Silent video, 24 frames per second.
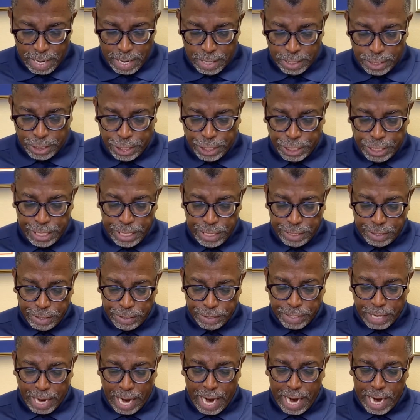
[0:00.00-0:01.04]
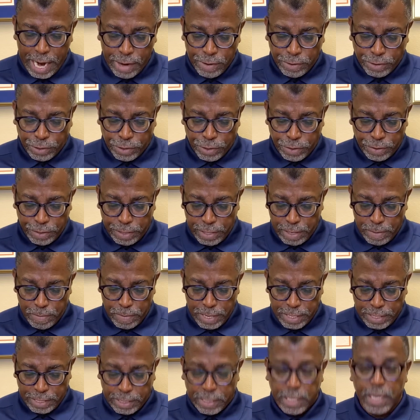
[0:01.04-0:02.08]
Jesus answered them
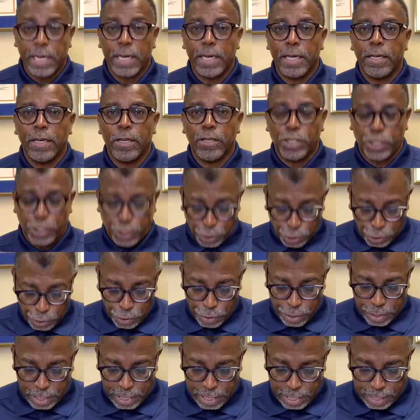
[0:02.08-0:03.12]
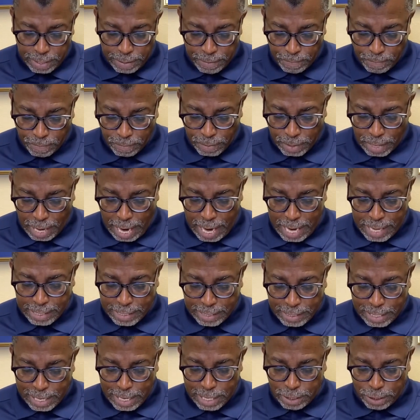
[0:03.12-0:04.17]
and said, "Assuredly, I
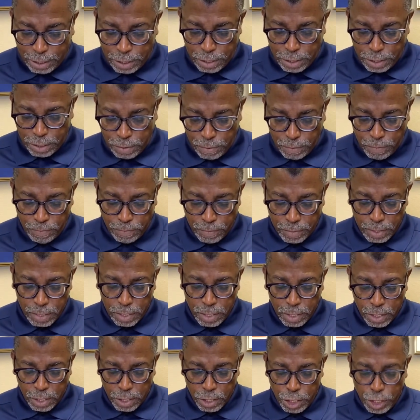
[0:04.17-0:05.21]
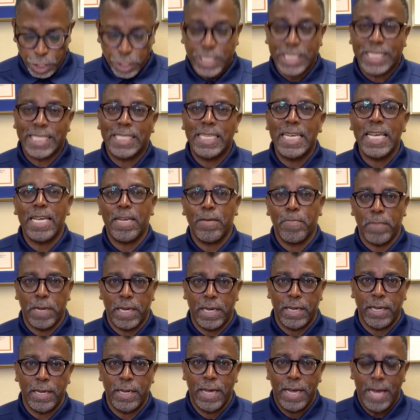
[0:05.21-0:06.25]
say to you, you seek
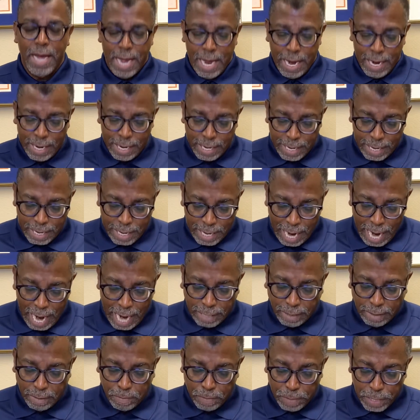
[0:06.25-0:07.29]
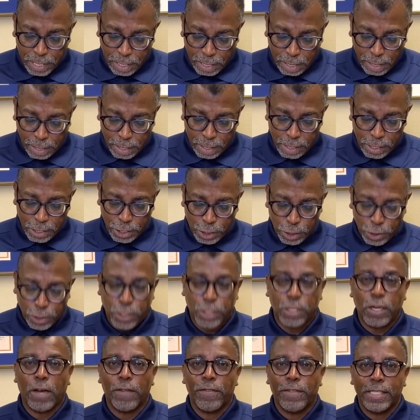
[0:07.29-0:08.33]
me not because you
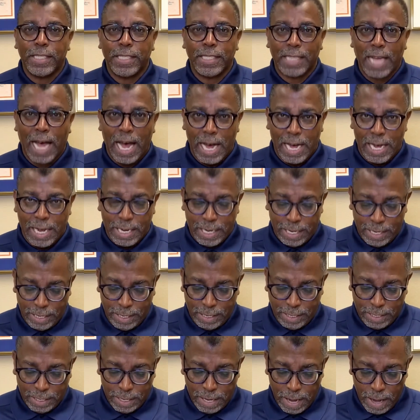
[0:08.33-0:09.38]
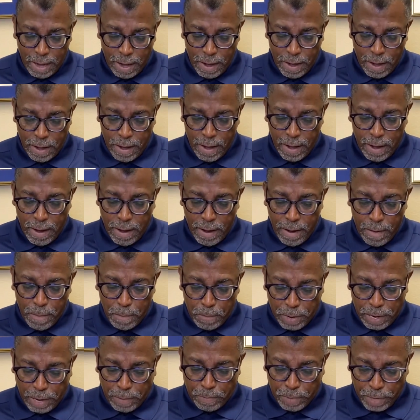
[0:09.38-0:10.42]
saw the signs,
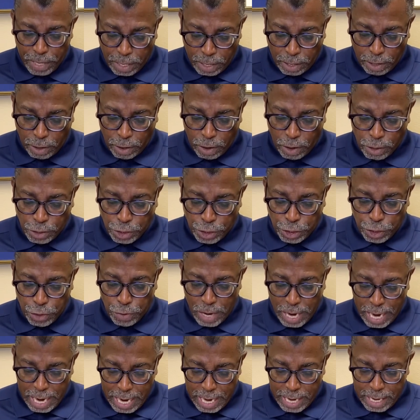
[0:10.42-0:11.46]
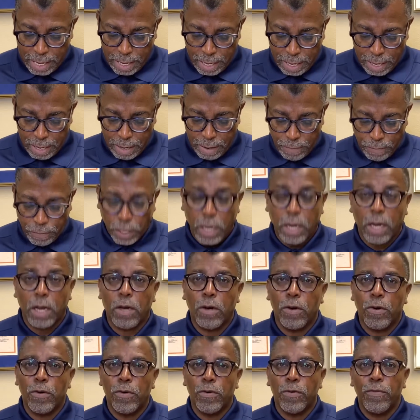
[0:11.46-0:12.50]
but because you ate of the
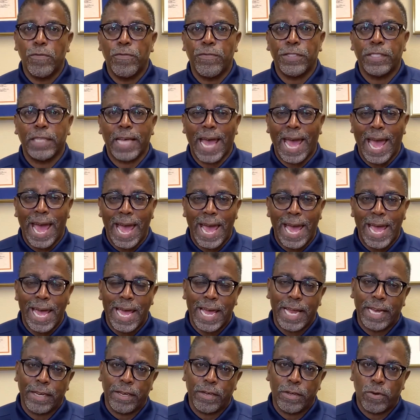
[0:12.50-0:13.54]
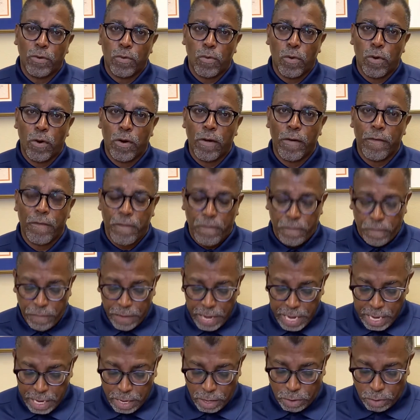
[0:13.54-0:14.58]
loaves and were
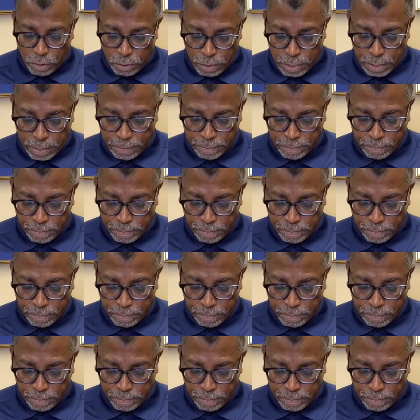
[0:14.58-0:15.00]
filled.